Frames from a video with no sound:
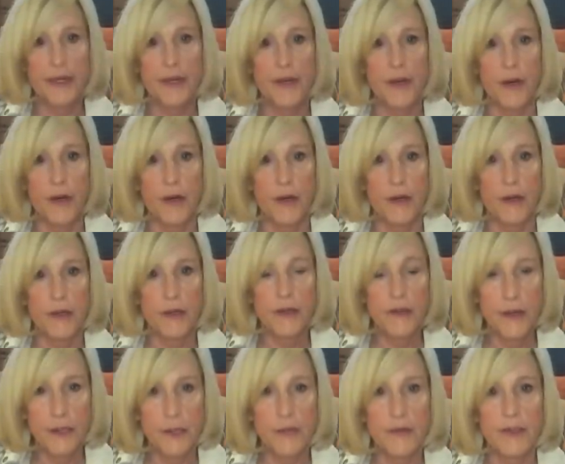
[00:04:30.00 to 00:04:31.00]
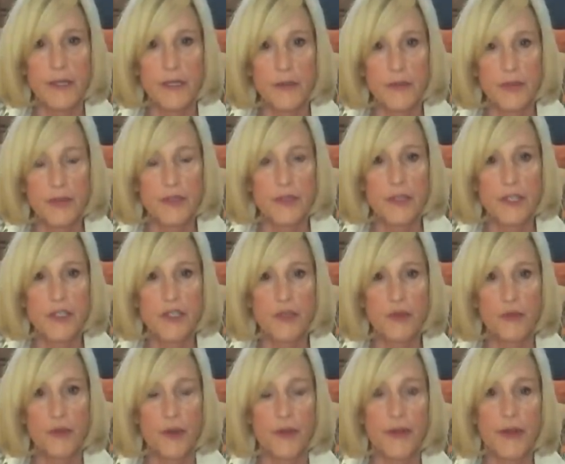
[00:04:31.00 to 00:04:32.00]
they are clearly in a
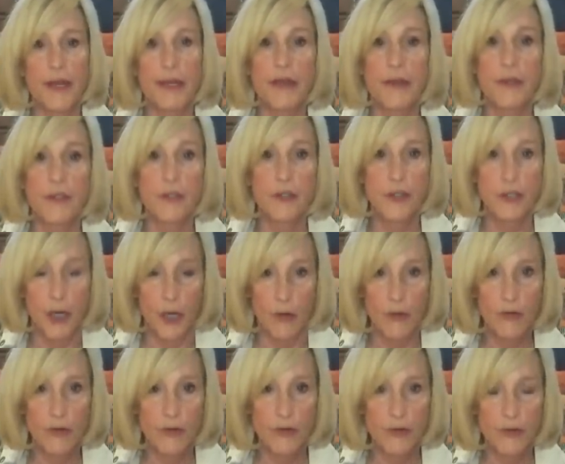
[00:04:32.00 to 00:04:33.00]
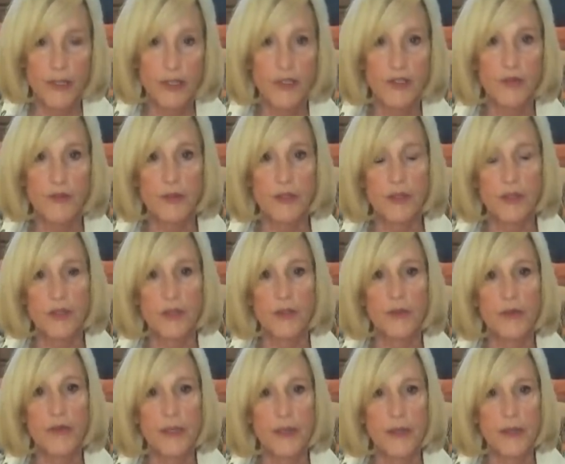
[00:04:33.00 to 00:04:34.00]
position where they don't trust what's
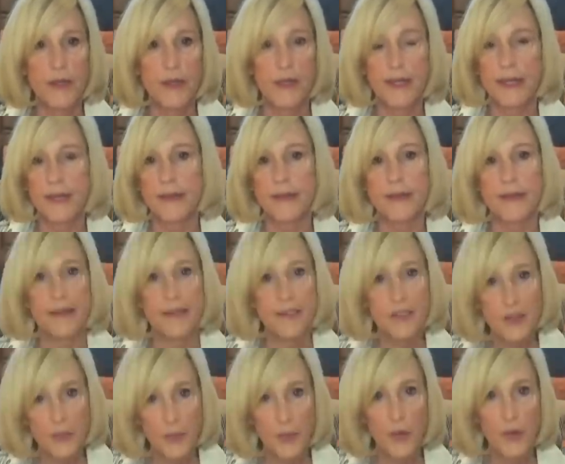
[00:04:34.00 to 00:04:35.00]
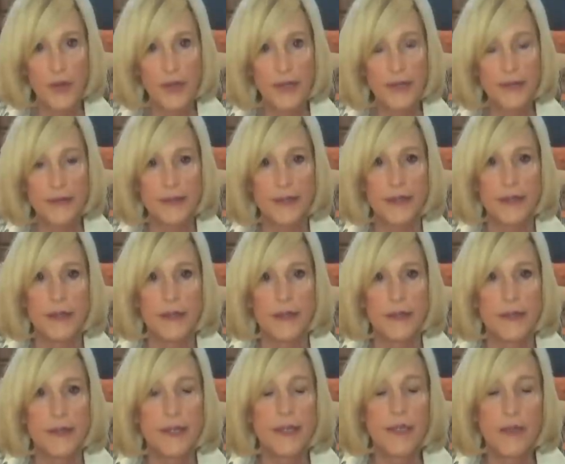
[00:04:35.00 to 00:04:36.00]
going on. And at this point,
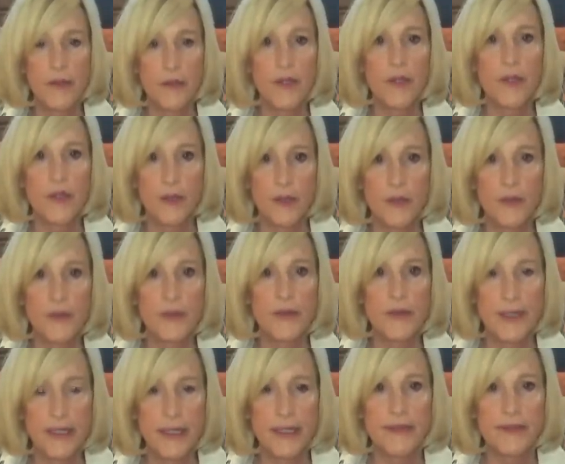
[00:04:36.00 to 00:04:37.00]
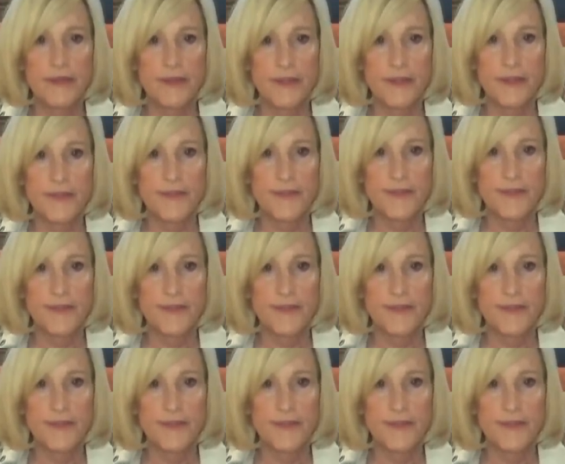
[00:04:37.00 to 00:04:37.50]
they don't know who to believe.